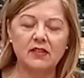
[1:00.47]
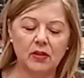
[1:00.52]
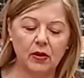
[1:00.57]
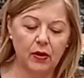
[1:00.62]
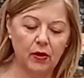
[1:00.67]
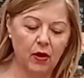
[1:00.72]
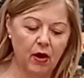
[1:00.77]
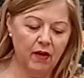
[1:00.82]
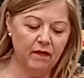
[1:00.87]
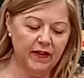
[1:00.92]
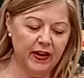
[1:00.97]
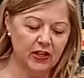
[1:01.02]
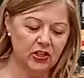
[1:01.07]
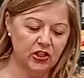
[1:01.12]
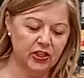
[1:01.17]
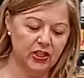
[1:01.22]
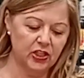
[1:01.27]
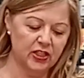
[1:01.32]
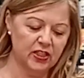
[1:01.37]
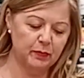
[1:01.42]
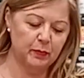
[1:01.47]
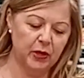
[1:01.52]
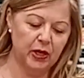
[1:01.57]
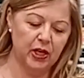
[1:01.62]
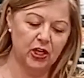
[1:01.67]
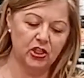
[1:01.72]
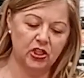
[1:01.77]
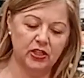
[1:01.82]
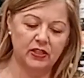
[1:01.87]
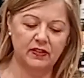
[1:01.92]
So I've actually just
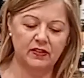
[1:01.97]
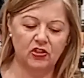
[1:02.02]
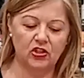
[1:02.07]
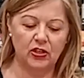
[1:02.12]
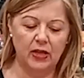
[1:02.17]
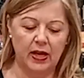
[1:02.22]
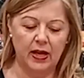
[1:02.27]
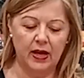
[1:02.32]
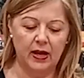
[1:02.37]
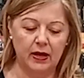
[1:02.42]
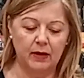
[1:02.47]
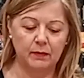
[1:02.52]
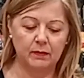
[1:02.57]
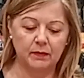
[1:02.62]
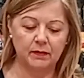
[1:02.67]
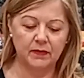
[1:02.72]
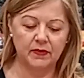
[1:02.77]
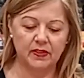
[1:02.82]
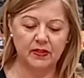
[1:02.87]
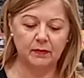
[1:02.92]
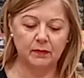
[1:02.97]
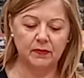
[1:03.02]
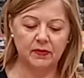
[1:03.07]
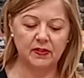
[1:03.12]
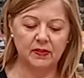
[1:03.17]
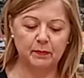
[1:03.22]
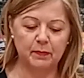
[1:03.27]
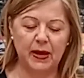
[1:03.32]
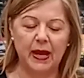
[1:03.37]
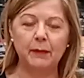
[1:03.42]
purchased some
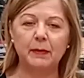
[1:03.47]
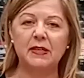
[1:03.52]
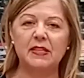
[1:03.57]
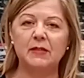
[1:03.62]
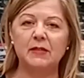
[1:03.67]
baby